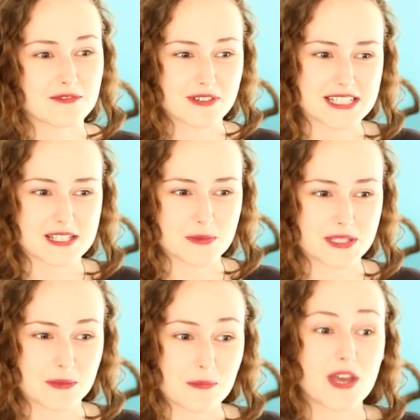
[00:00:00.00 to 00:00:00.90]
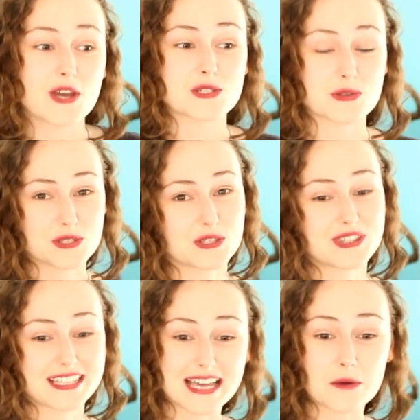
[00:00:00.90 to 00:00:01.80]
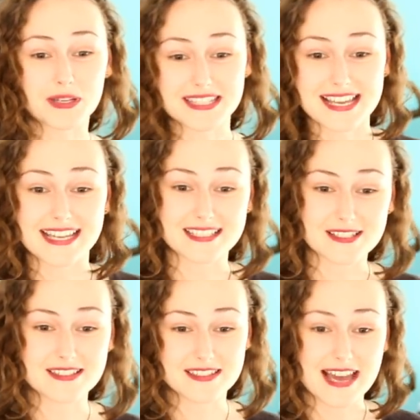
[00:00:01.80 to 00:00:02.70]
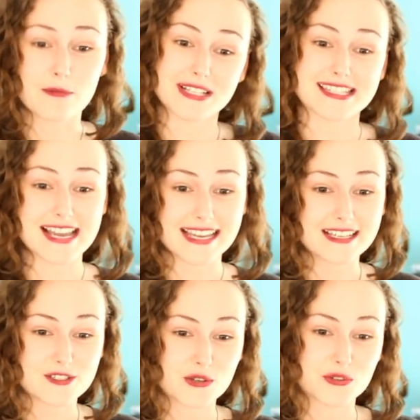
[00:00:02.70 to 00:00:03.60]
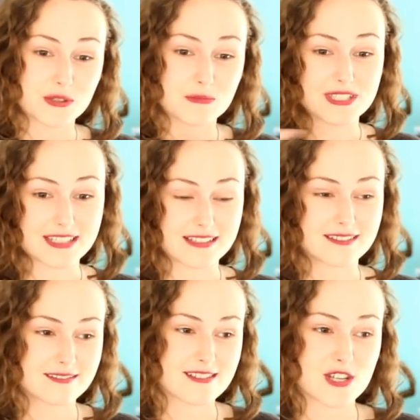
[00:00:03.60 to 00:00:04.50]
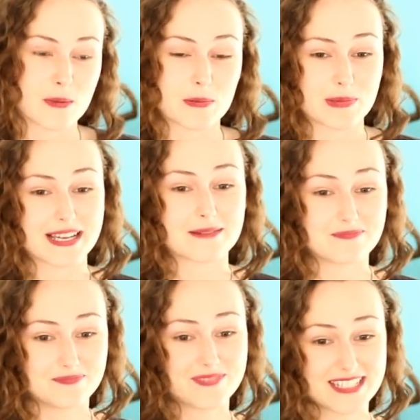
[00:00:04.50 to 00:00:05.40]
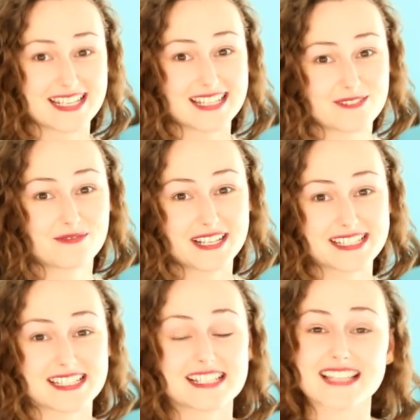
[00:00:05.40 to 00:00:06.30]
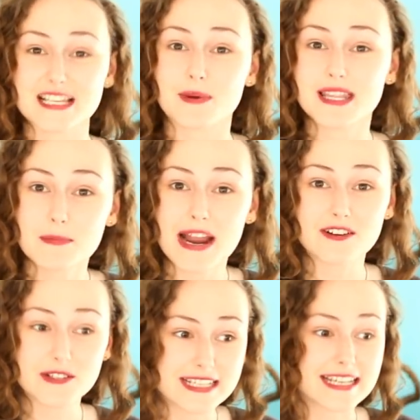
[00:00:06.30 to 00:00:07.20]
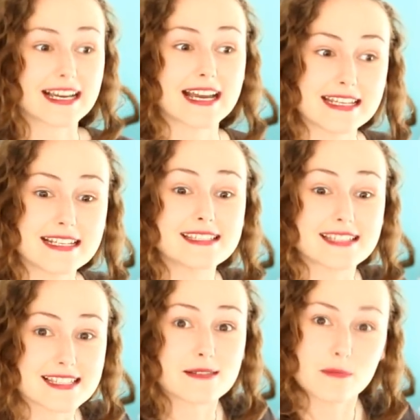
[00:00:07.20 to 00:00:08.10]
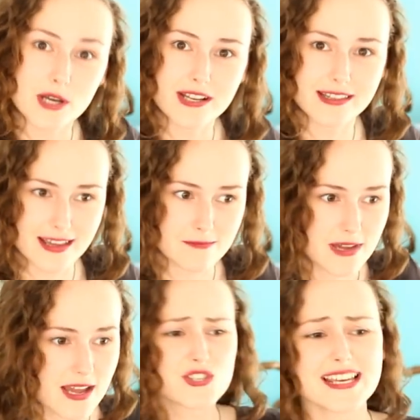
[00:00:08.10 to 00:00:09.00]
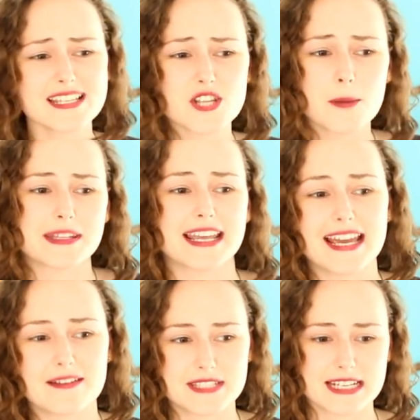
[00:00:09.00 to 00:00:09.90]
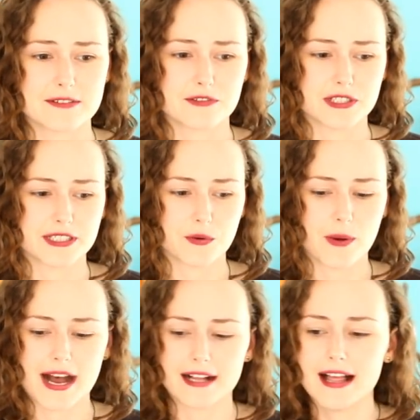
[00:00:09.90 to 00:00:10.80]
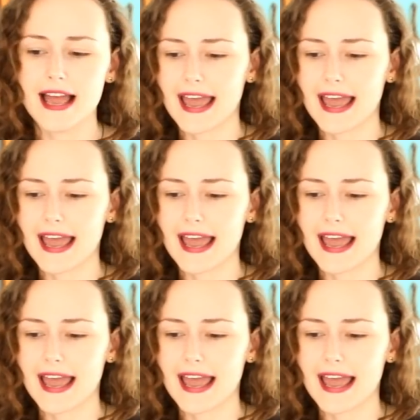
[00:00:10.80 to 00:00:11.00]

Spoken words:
of Phrixus with them. So it's a good thing that one psychic told them to stop getting up. The sons of Phrixus, because that's why the paranoid king Aedes doesn't murder them. So they stop and they have dinner for a little while,